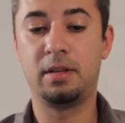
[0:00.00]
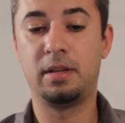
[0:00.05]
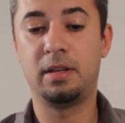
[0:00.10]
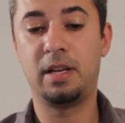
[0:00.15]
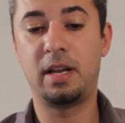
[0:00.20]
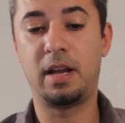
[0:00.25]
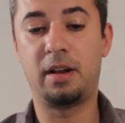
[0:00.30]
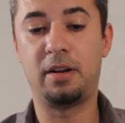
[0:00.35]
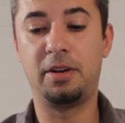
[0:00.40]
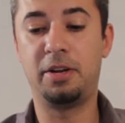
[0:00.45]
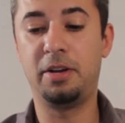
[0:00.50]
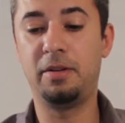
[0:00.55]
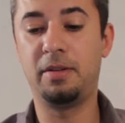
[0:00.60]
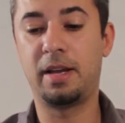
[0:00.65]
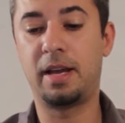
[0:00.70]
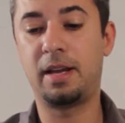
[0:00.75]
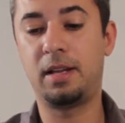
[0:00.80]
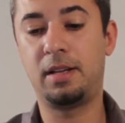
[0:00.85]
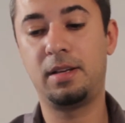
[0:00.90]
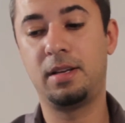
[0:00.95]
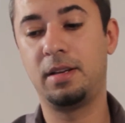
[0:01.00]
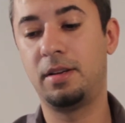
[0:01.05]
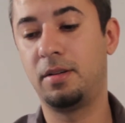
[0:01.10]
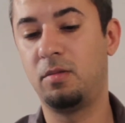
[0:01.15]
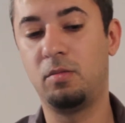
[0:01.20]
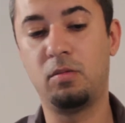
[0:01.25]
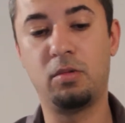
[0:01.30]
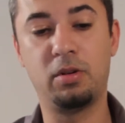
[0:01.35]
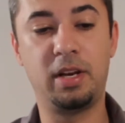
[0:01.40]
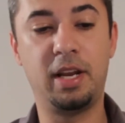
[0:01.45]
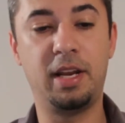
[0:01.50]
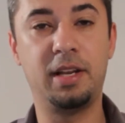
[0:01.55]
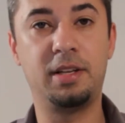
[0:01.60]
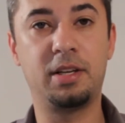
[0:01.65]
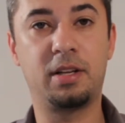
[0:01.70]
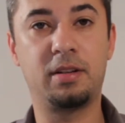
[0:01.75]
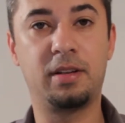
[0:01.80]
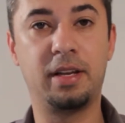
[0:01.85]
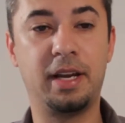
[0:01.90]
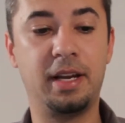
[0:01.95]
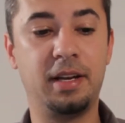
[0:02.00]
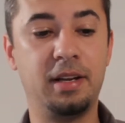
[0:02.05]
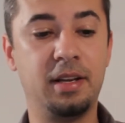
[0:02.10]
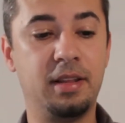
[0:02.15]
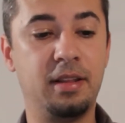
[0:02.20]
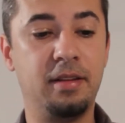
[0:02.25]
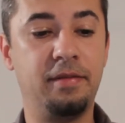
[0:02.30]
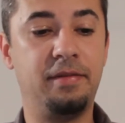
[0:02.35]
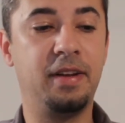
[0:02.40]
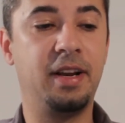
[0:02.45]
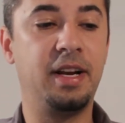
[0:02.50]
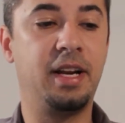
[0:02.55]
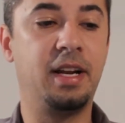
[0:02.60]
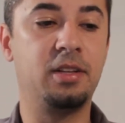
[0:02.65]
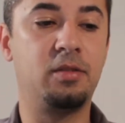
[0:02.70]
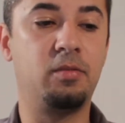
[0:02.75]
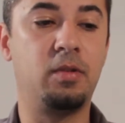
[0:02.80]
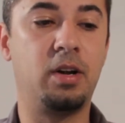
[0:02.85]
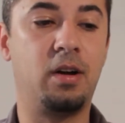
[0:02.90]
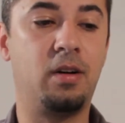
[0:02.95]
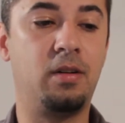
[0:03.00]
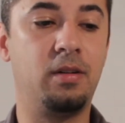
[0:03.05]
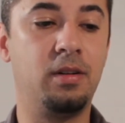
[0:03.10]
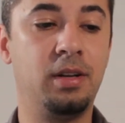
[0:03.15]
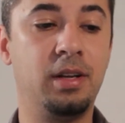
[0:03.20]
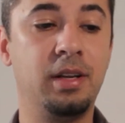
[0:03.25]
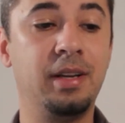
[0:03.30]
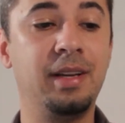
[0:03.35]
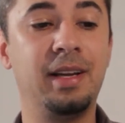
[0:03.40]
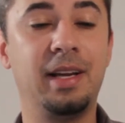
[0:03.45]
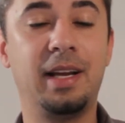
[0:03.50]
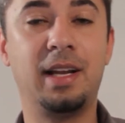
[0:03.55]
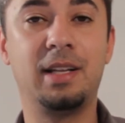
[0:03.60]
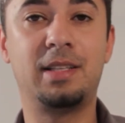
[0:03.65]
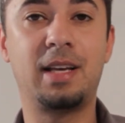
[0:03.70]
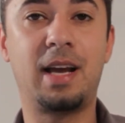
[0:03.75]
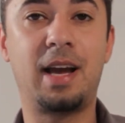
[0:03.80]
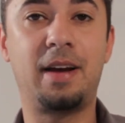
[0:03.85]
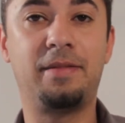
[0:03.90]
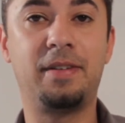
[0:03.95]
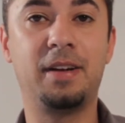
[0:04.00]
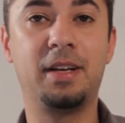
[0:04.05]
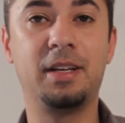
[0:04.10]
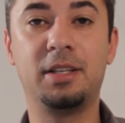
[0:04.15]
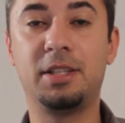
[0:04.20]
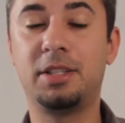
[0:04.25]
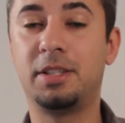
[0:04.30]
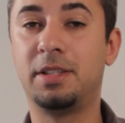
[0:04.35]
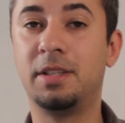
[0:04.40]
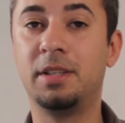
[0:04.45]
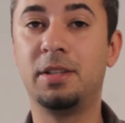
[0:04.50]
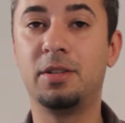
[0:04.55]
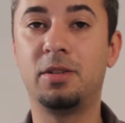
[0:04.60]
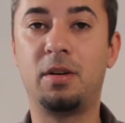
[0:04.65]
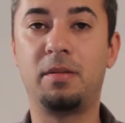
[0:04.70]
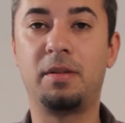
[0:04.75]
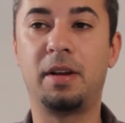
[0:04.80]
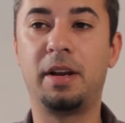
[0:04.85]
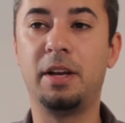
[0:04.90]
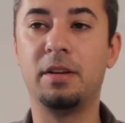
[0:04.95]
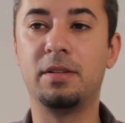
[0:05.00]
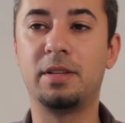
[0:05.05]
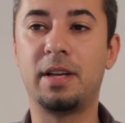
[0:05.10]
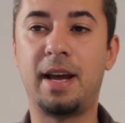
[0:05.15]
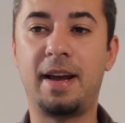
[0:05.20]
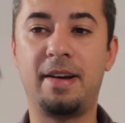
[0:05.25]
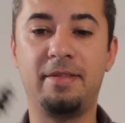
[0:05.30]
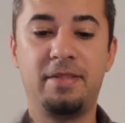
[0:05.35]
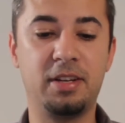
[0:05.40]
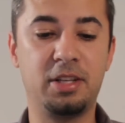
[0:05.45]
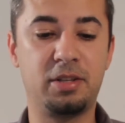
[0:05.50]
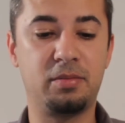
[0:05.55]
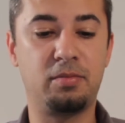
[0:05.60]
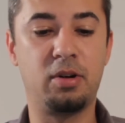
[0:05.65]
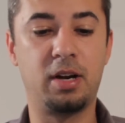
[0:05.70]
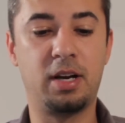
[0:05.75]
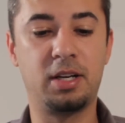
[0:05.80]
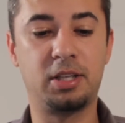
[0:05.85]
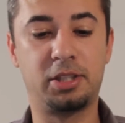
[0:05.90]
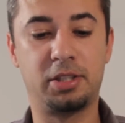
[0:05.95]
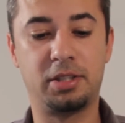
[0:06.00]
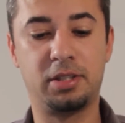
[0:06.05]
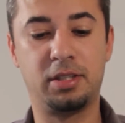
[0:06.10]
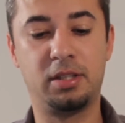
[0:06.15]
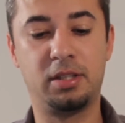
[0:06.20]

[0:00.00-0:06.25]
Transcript: Now to do that, we'll need to clean the fitting as well. It's 1/2 inch, so I'm going to use a 1/2 inch brush.